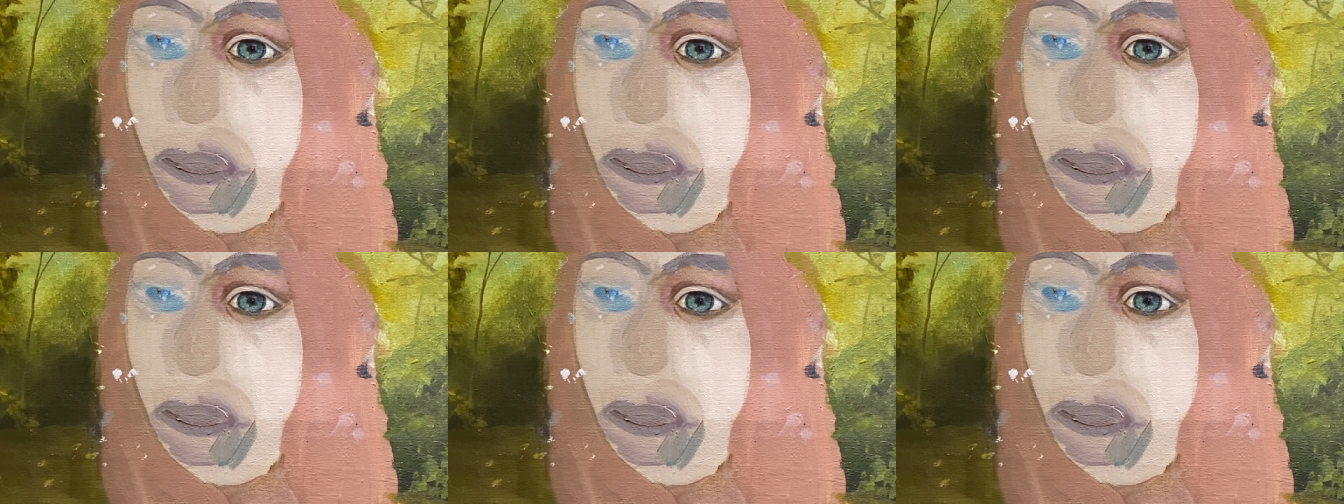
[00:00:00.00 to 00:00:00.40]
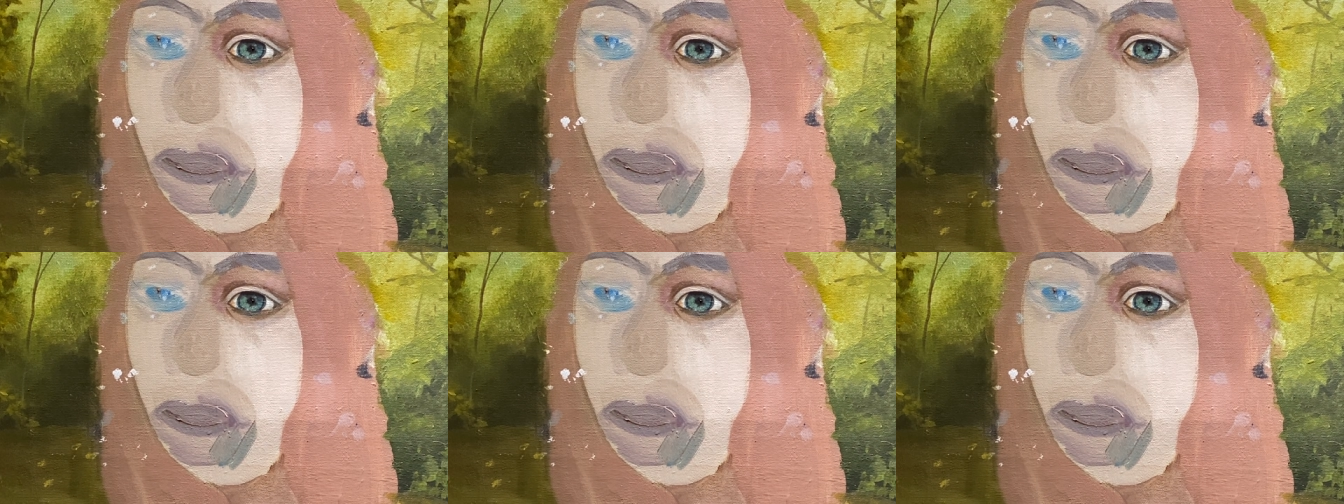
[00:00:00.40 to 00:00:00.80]
All right,
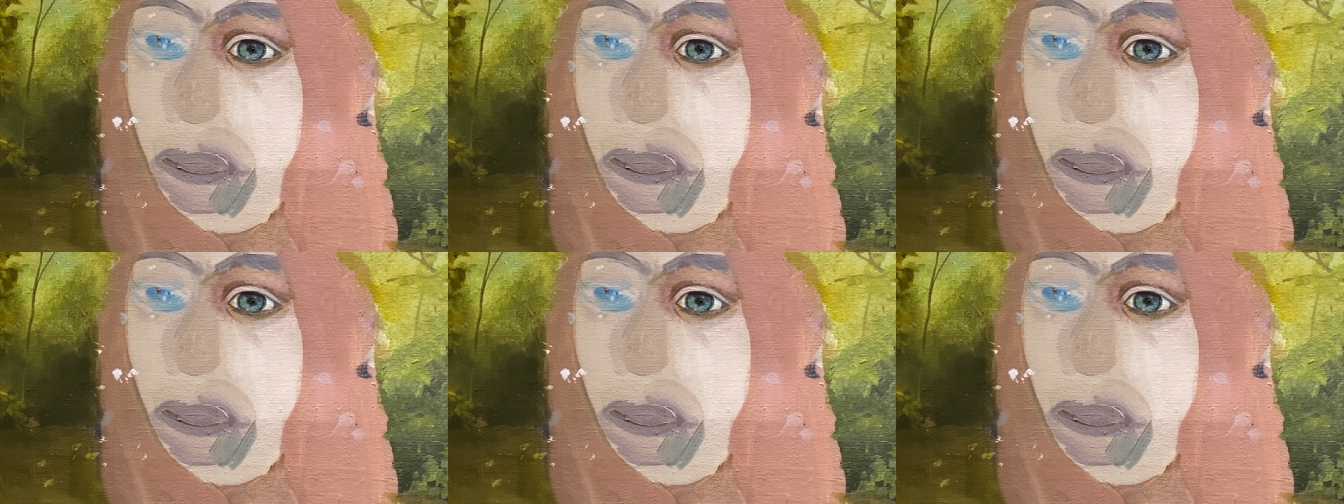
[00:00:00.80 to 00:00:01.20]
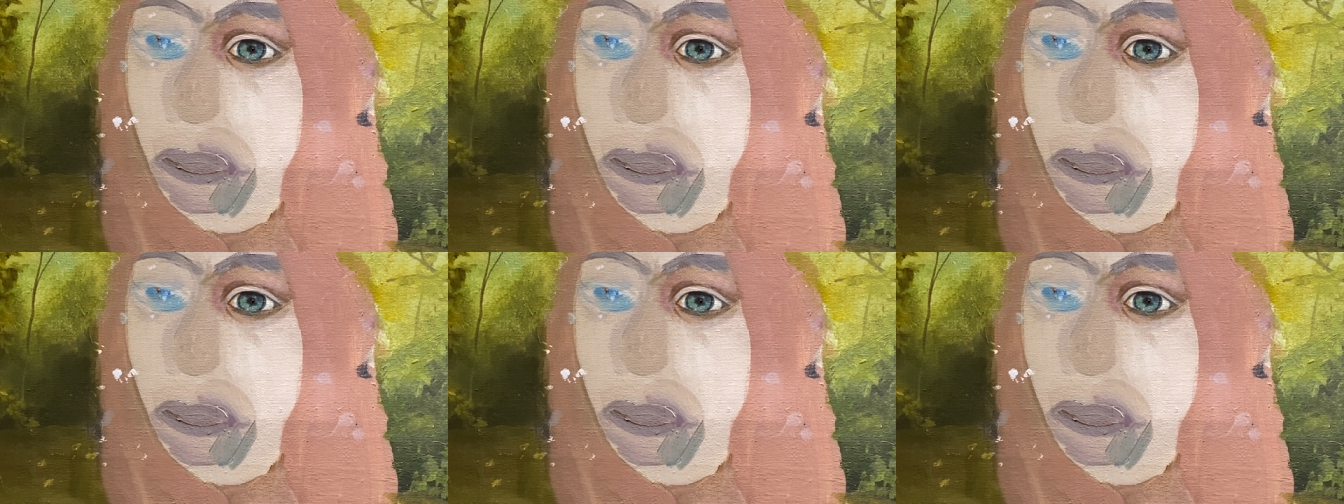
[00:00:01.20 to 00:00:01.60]
so then,
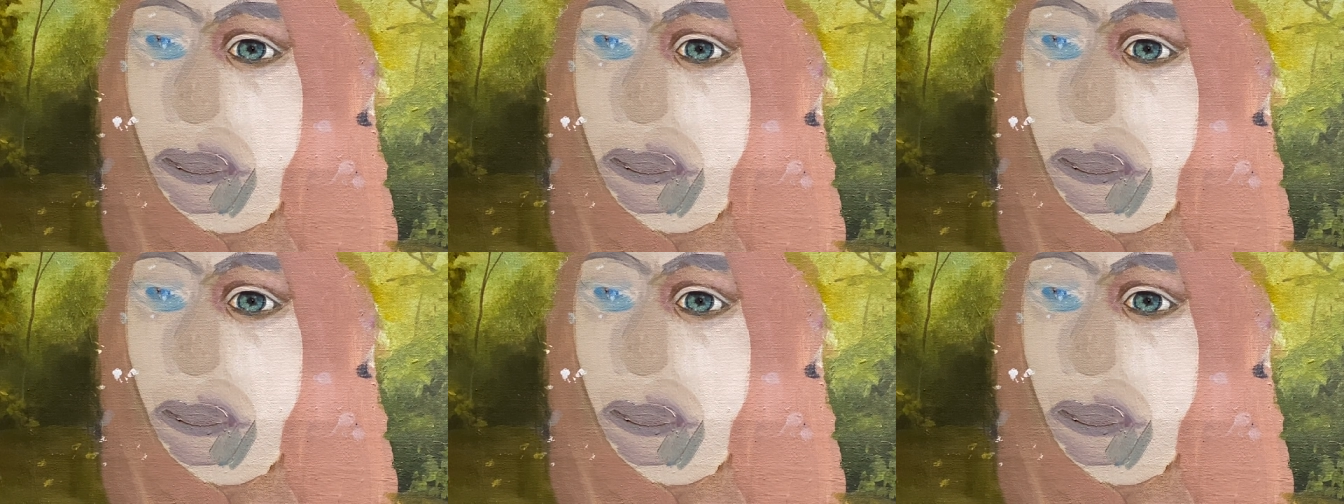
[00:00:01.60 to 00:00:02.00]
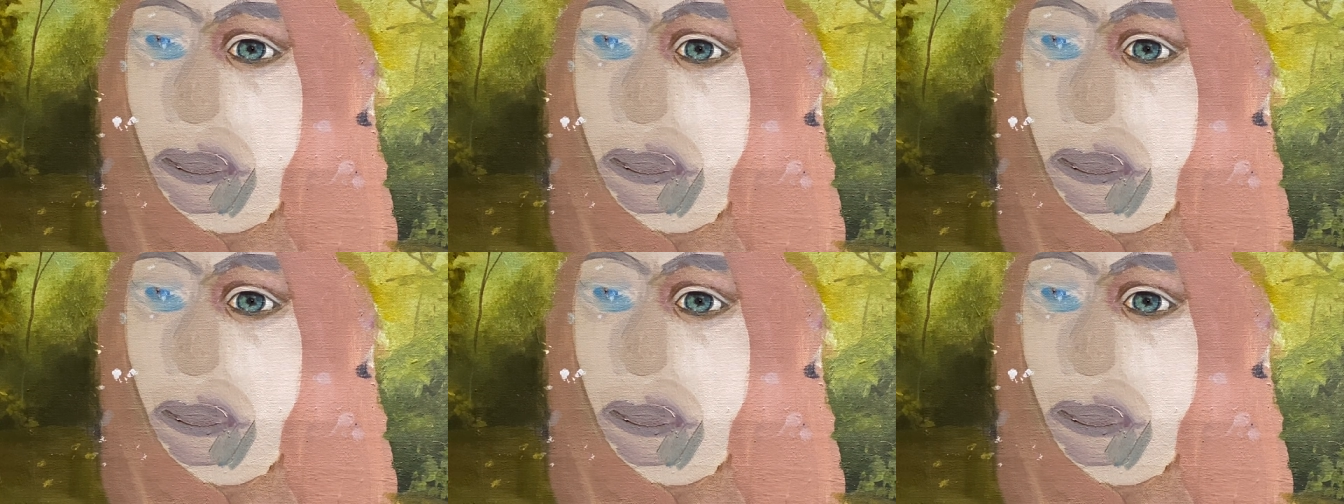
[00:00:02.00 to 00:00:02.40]

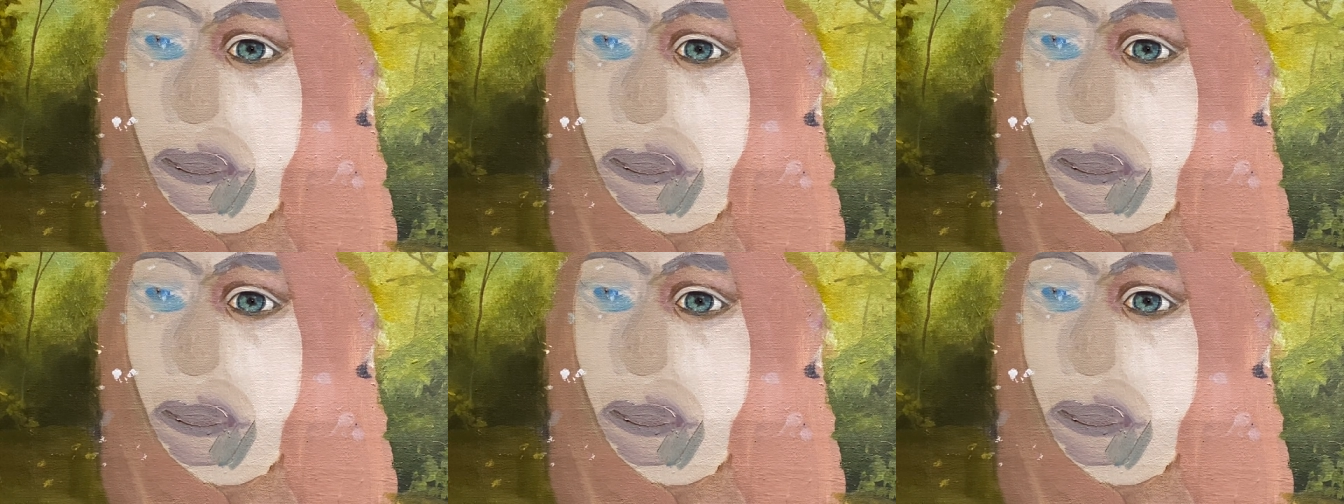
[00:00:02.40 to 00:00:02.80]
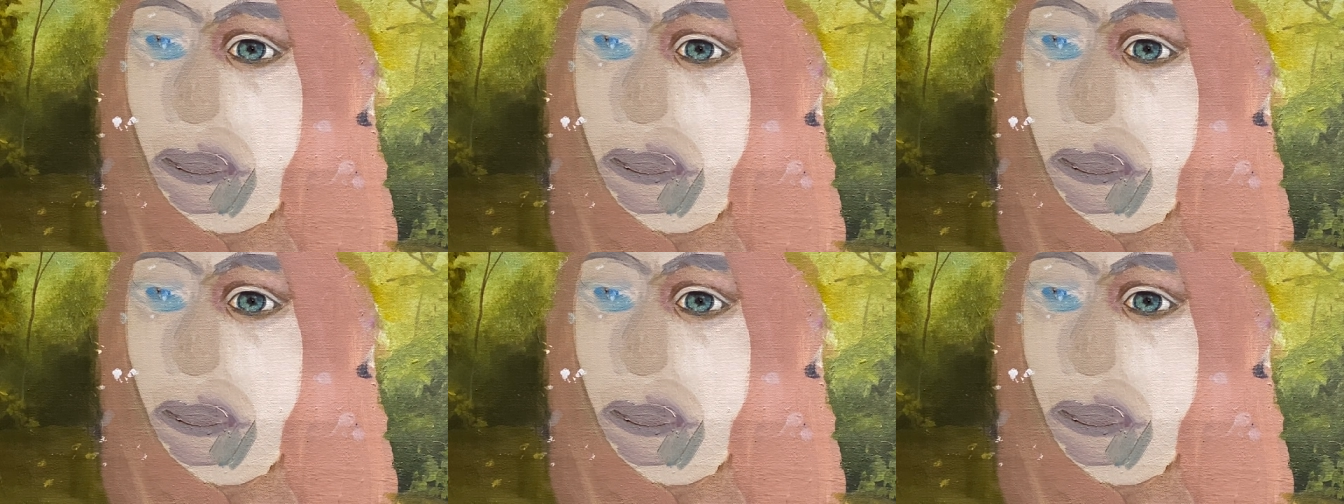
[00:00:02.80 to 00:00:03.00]
almost done.